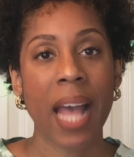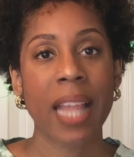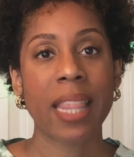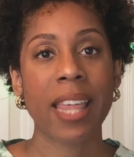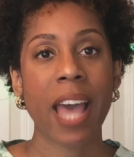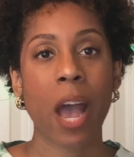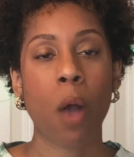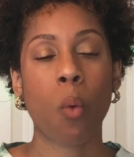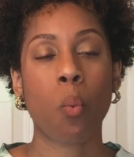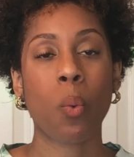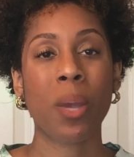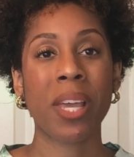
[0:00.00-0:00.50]

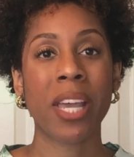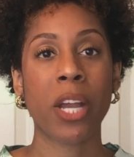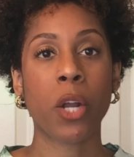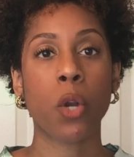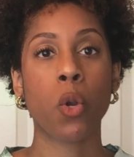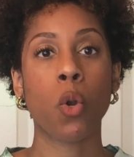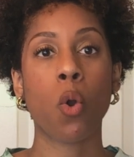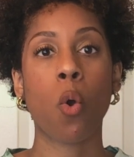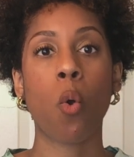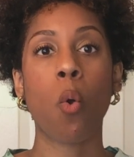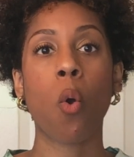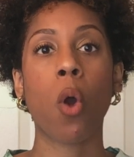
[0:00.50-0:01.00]
that we
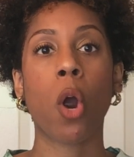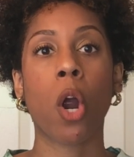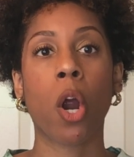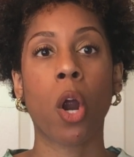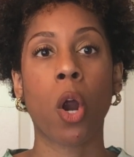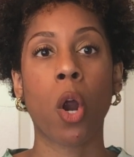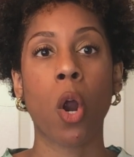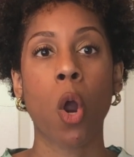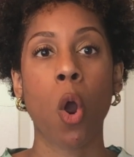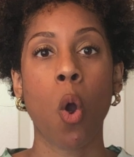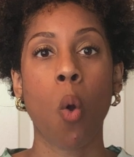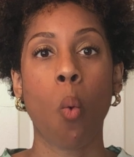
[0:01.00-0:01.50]

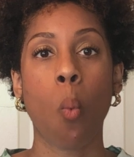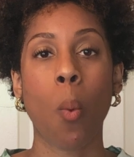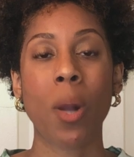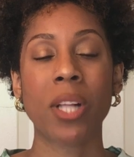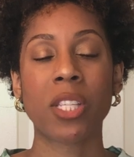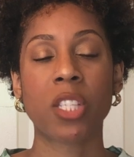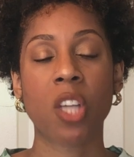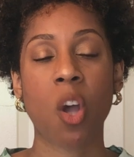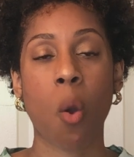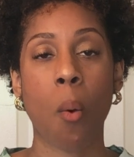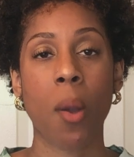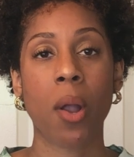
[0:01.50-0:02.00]
ignore
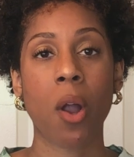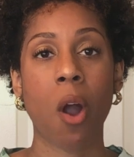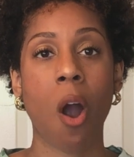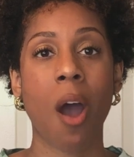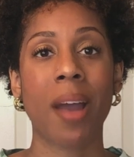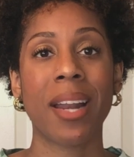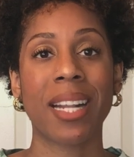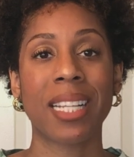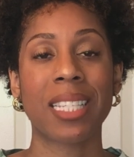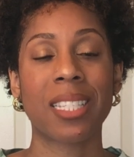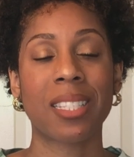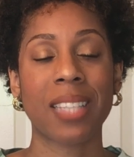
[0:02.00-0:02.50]
what's going
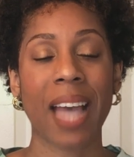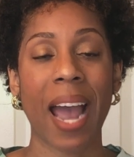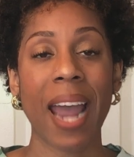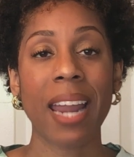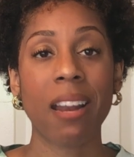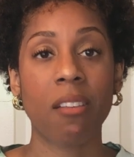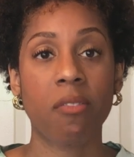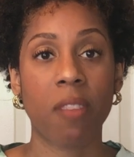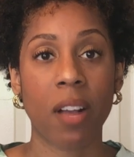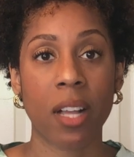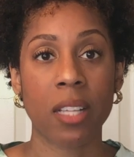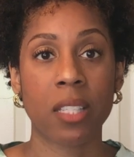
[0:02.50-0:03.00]
on inside
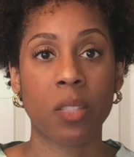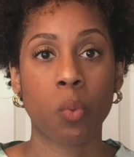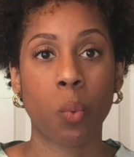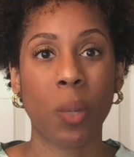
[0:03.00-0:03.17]
of us.